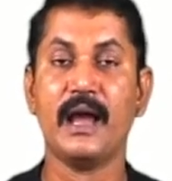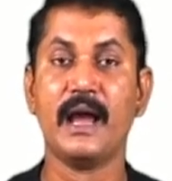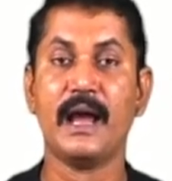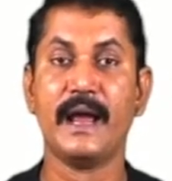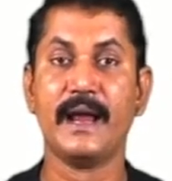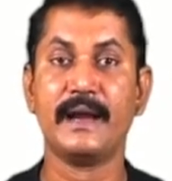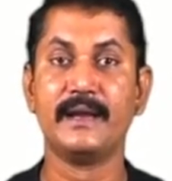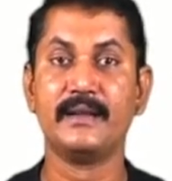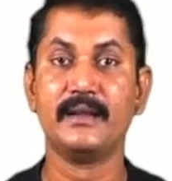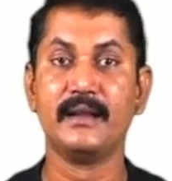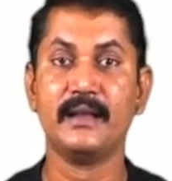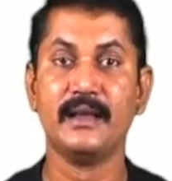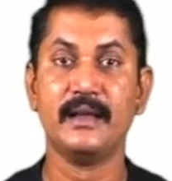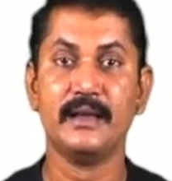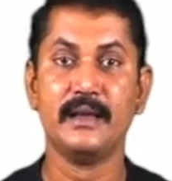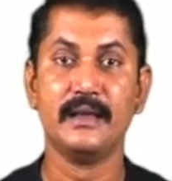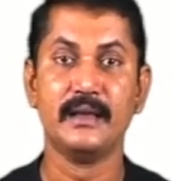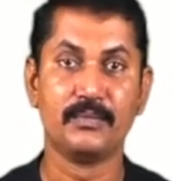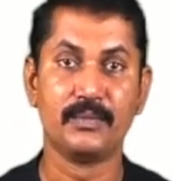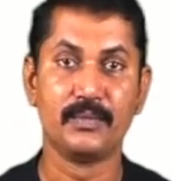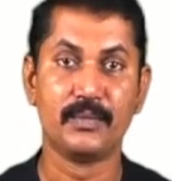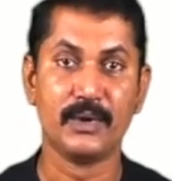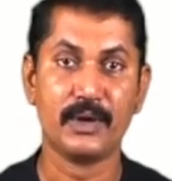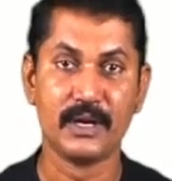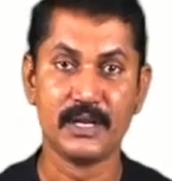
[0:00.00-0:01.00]
and
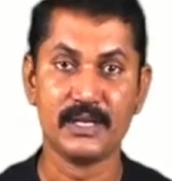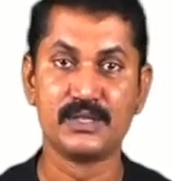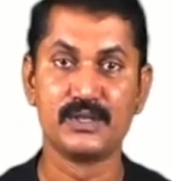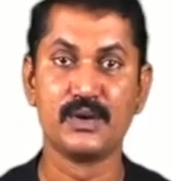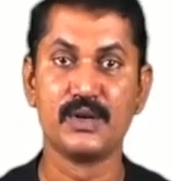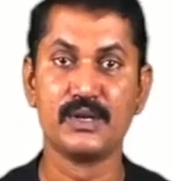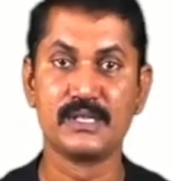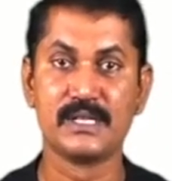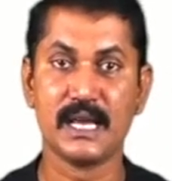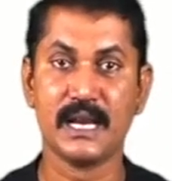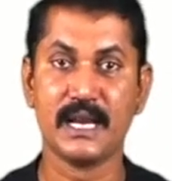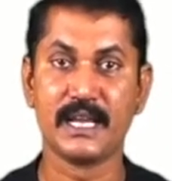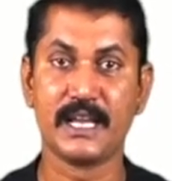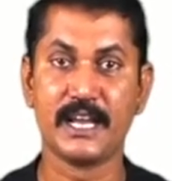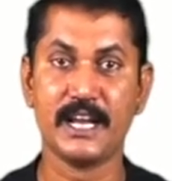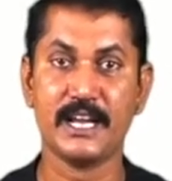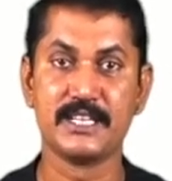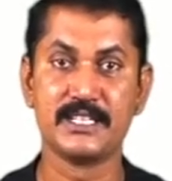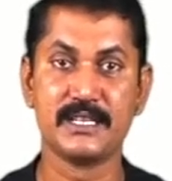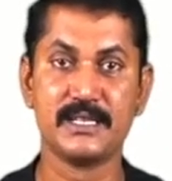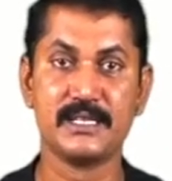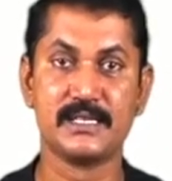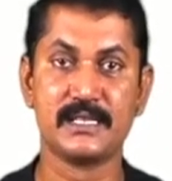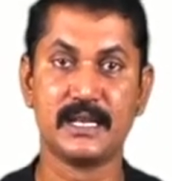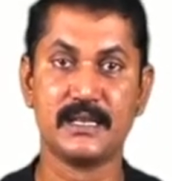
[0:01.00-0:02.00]
resource
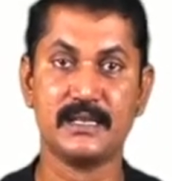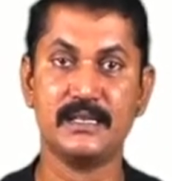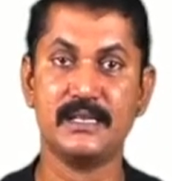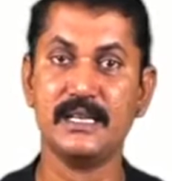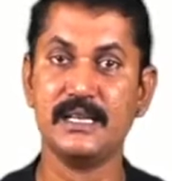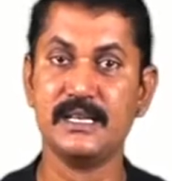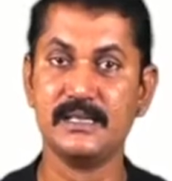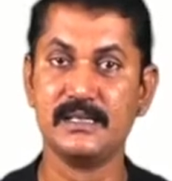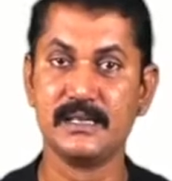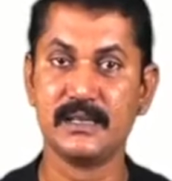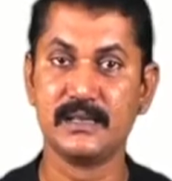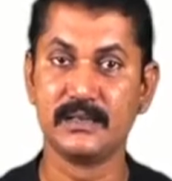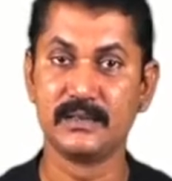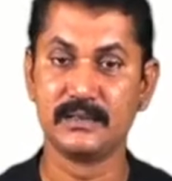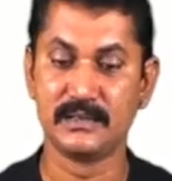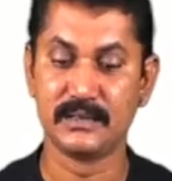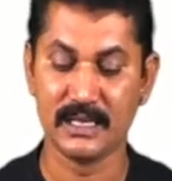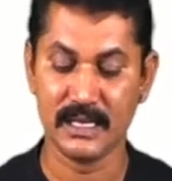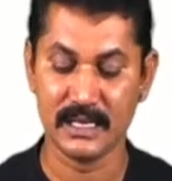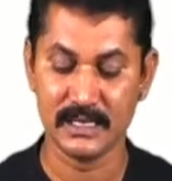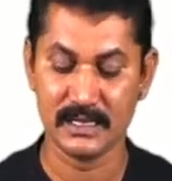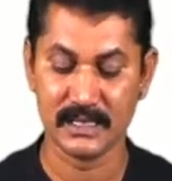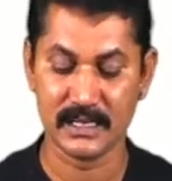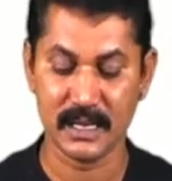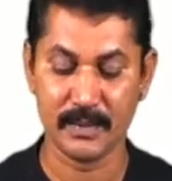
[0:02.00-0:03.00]
allocations, and these
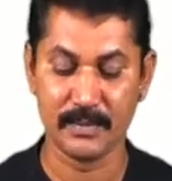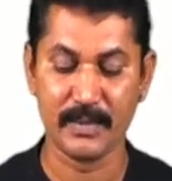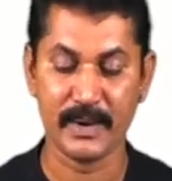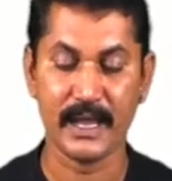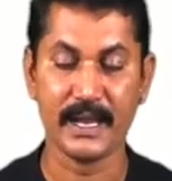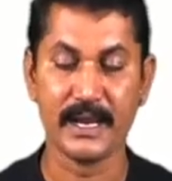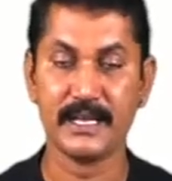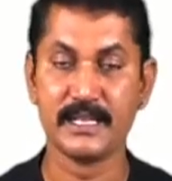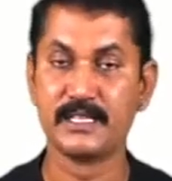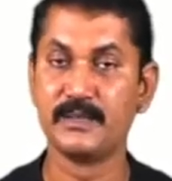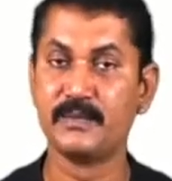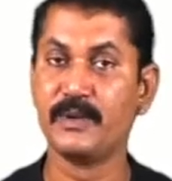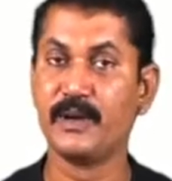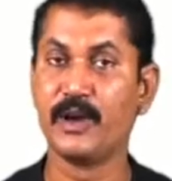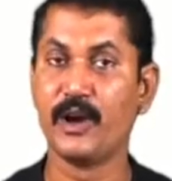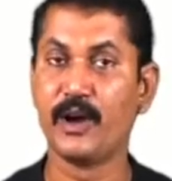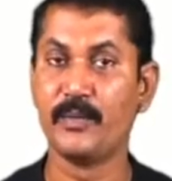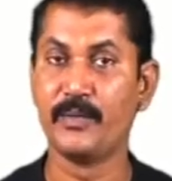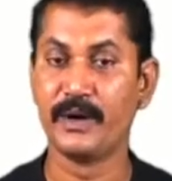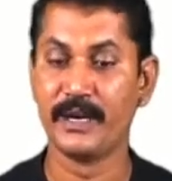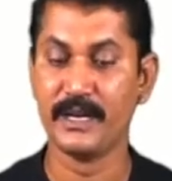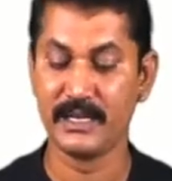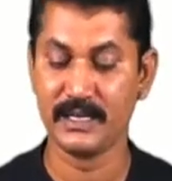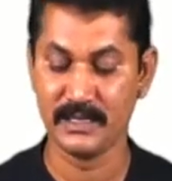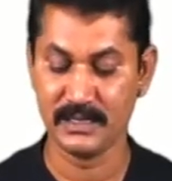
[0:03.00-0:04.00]
things are managed by
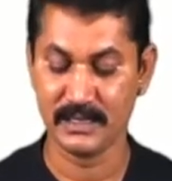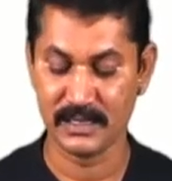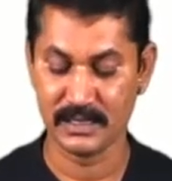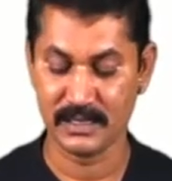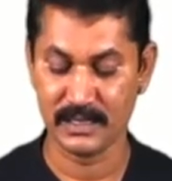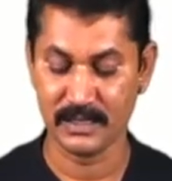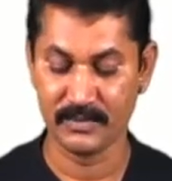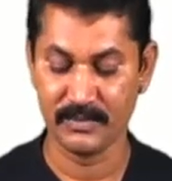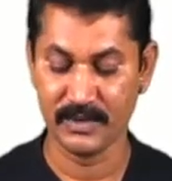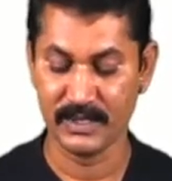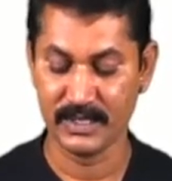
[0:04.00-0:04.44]
operating system,